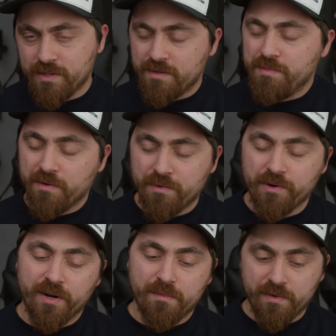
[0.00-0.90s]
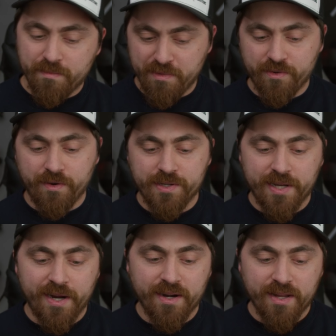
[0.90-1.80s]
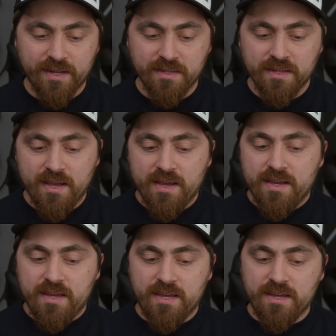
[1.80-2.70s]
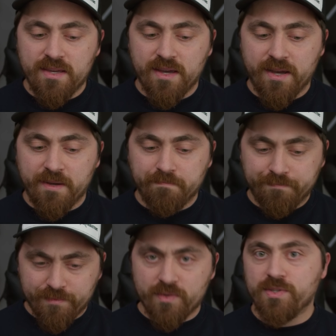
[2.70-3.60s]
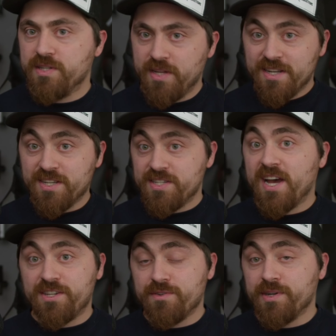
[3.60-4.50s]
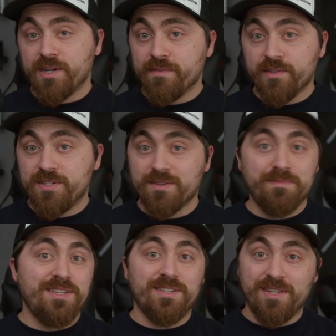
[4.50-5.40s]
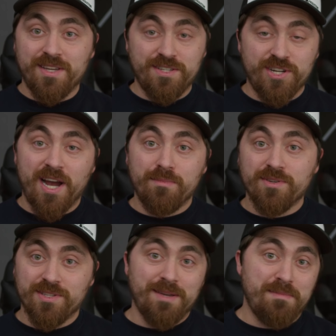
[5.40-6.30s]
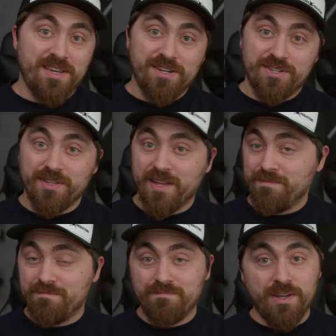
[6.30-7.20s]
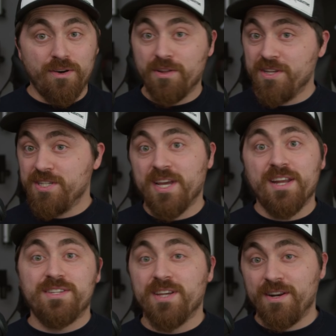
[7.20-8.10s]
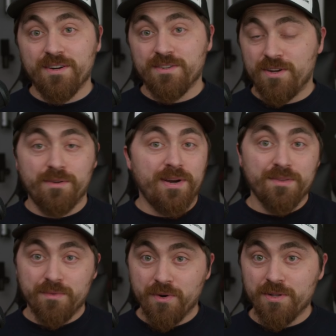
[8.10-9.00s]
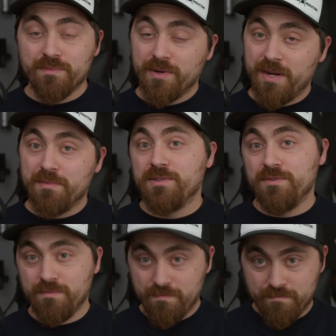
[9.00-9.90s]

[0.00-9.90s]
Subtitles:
computer programmer before he retired, and he was in disaster recovery. So basically, his job was like making sure that all these data centers all around the world were able to